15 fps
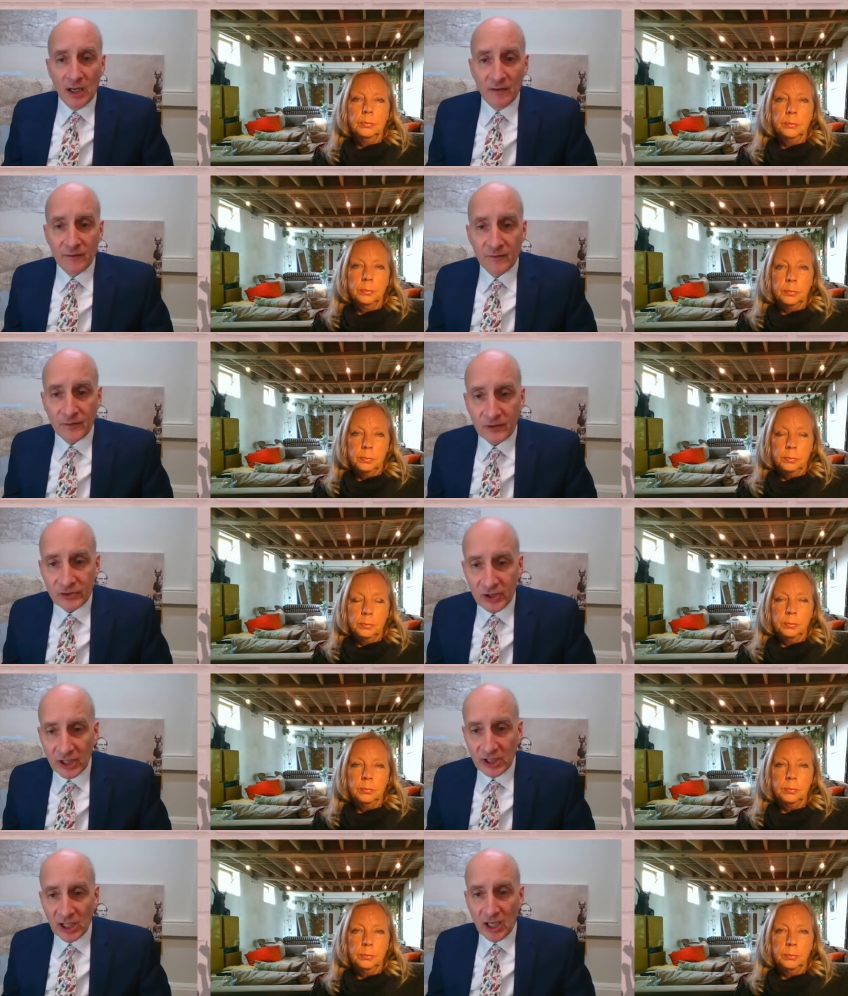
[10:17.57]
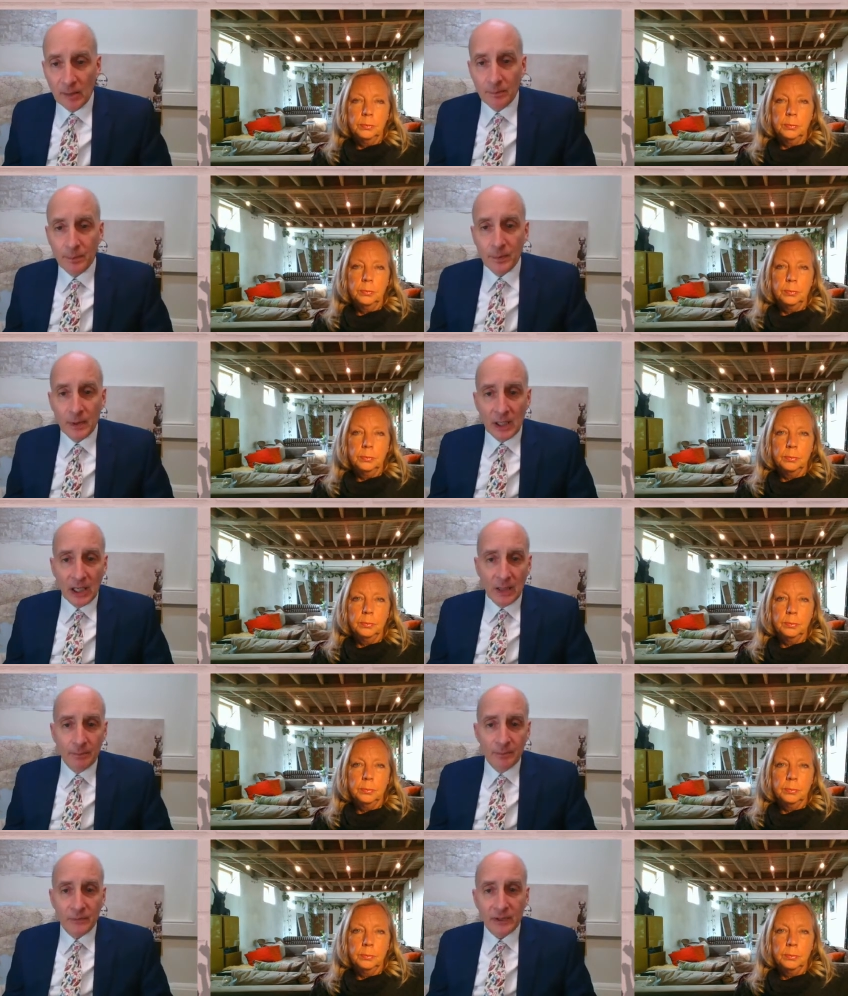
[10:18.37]
Speaker 1: of signing up
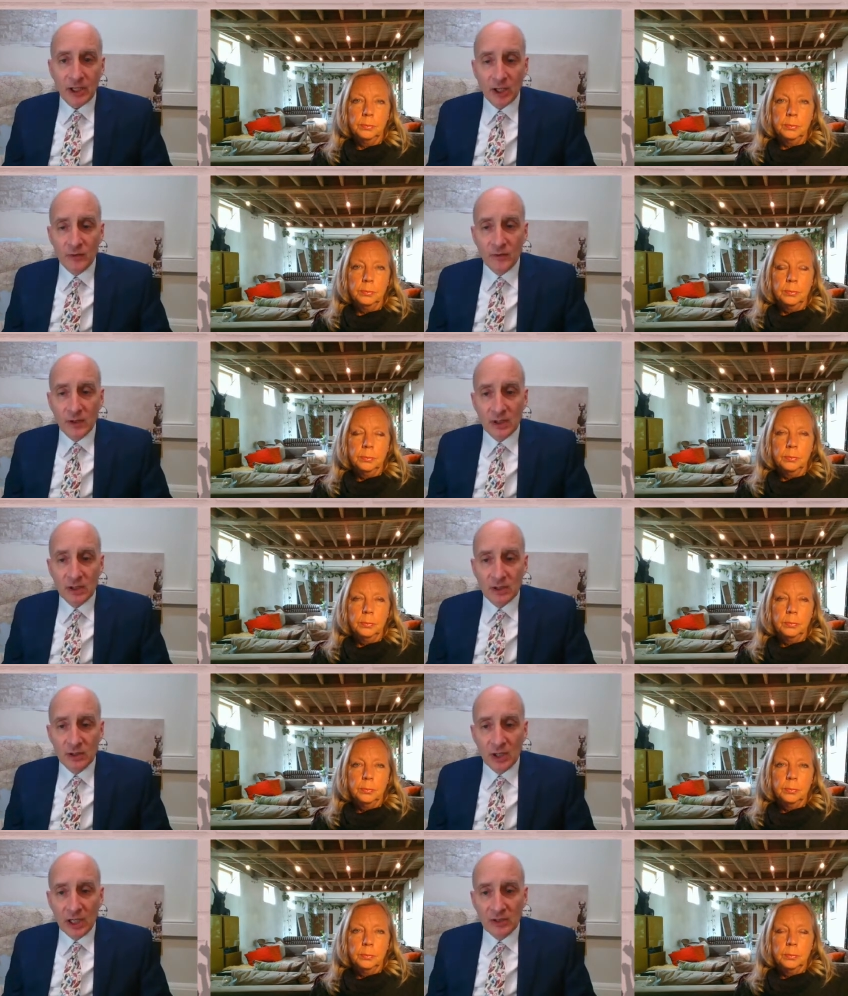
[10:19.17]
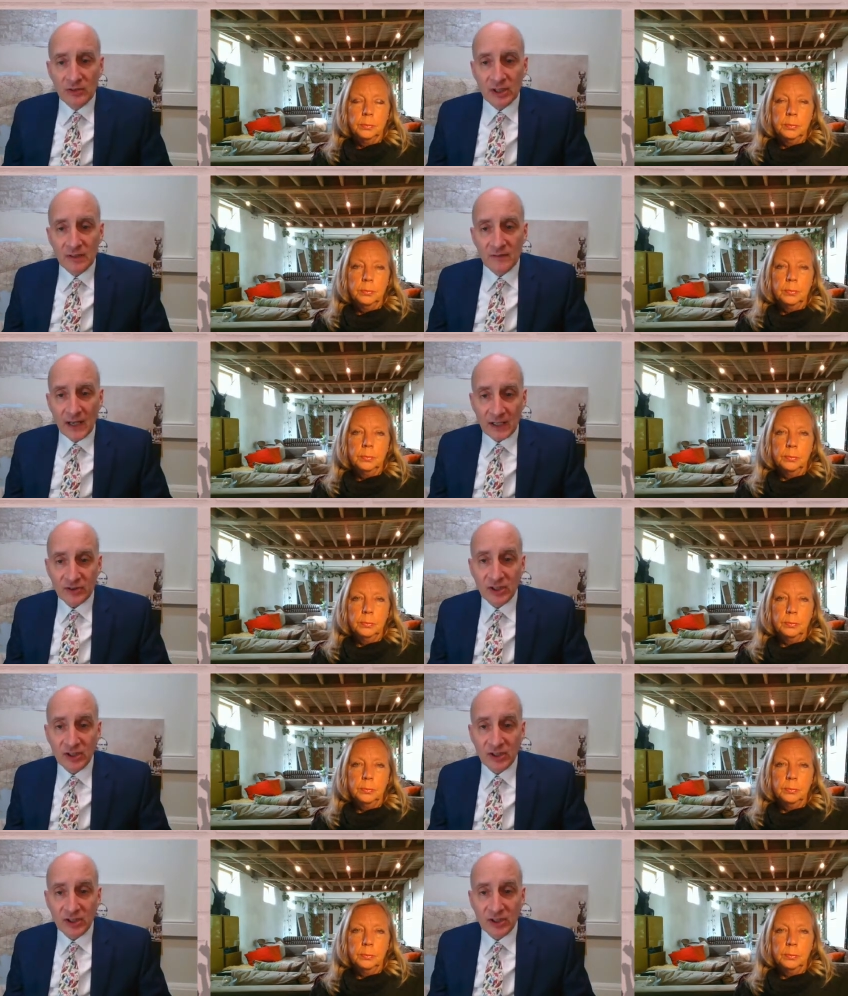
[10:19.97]
um, COVID nineteen